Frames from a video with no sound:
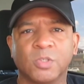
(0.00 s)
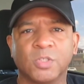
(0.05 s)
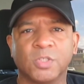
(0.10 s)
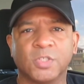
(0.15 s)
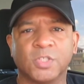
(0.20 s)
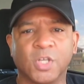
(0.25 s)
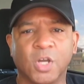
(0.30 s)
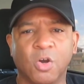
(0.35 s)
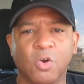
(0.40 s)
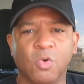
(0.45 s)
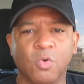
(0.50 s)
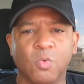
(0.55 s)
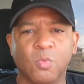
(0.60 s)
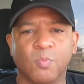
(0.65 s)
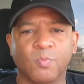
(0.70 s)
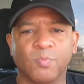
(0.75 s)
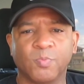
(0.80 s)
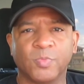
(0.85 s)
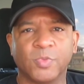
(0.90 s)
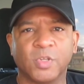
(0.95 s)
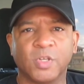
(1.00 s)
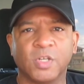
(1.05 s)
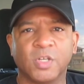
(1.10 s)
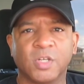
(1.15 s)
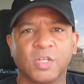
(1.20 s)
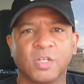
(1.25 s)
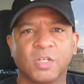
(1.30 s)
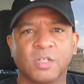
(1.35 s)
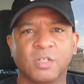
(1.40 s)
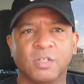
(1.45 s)
So
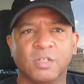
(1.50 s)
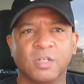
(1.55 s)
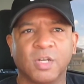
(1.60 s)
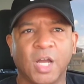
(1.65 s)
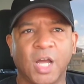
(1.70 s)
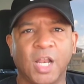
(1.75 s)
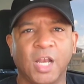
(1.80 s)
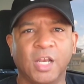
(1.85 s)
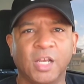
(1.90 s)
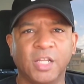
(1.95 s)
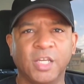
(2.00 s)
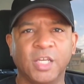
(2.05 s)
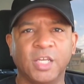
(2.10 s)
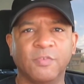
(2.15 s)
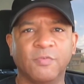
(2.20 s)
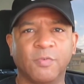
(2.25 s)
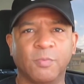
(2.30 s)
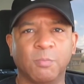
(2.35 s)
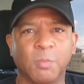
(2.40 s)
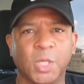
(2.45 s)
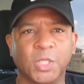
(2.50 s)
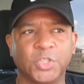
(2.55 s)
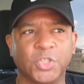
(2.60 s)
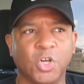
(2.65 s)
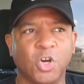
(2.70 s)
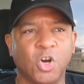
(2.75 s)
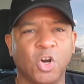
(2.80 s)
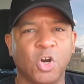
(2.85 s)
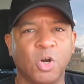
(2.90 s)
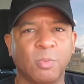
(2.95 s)
I leave my
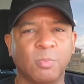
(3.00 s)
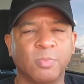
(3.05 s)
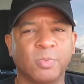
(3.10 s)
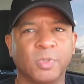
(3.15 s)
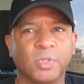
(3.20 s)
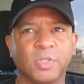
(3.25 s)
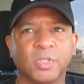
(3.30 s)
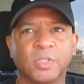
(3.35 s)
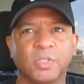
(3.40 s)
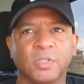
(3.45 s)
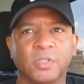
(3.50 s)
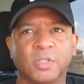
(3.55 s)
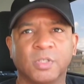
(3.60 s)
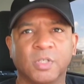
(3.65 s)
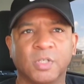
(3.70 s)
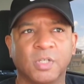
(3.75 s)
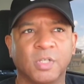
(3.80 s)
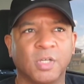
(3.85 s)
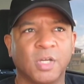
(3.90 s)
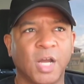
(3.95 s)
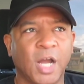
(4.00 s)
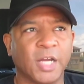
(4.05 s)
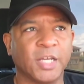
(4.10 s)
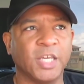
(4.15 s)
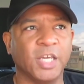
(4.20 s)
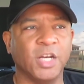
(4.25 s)
job. I get